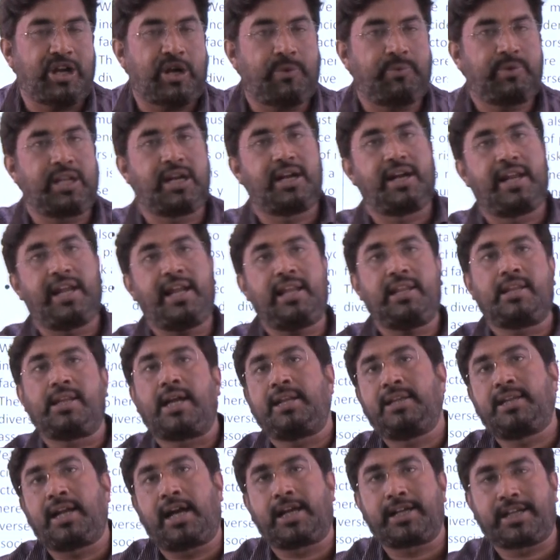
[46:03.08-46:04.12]
of the day,
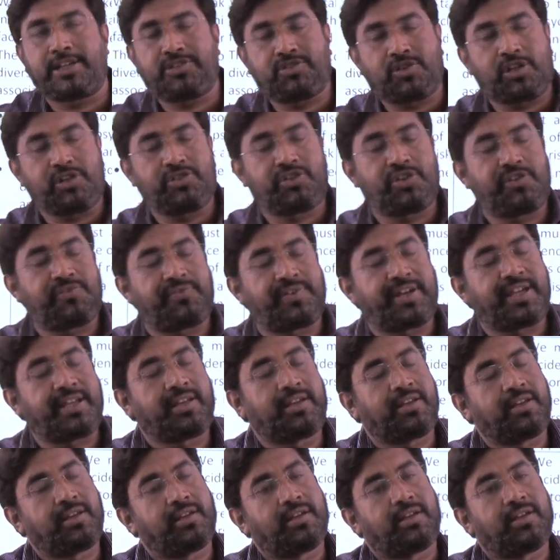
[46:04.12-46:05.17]
then that is also fine.
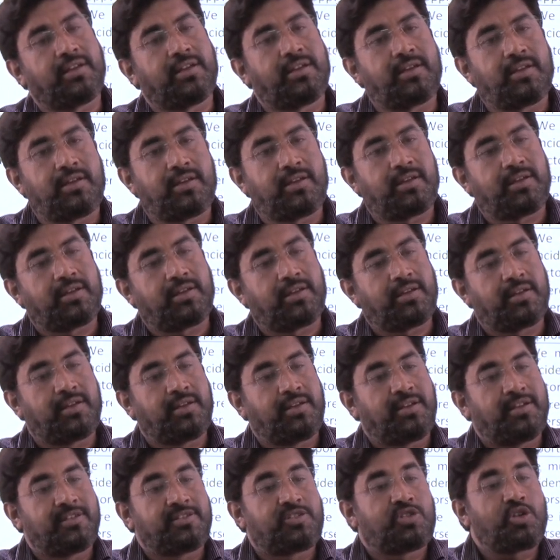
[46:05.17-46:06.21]

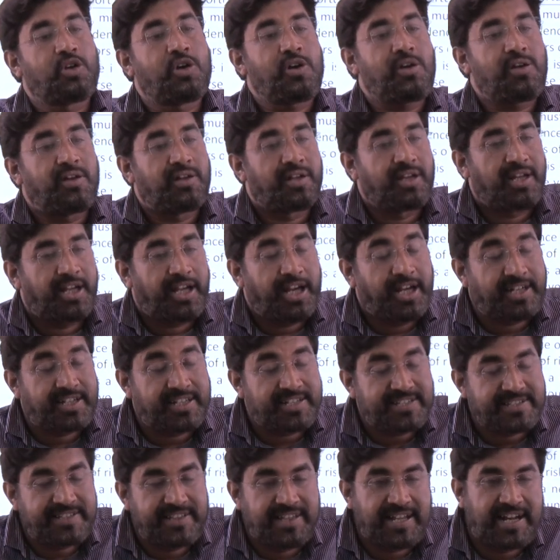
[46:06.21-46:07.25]
So, it
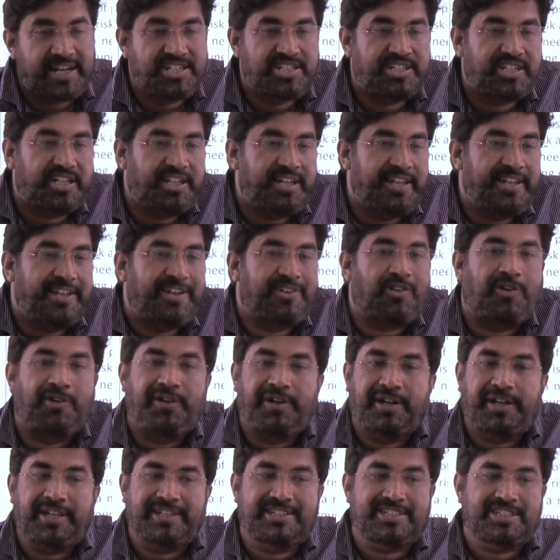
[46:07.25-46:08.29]
is largely
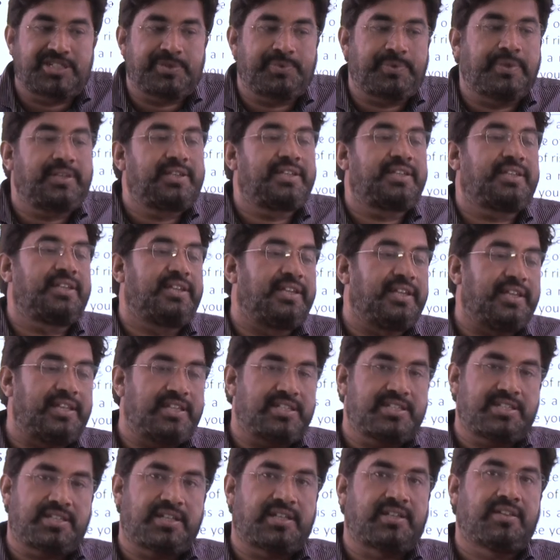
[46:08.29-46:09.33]
contextual in
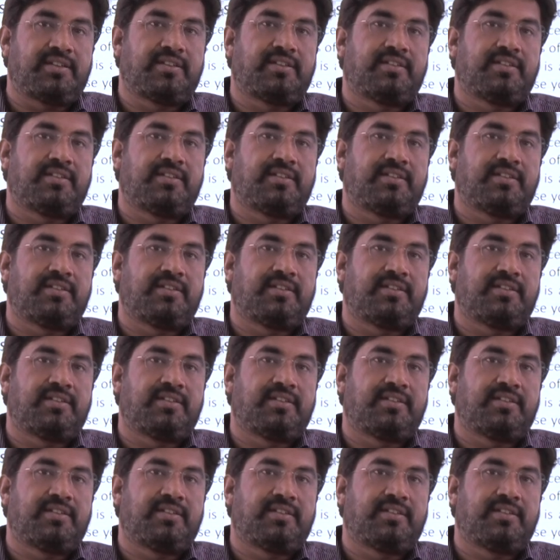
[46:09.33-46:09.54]
nature.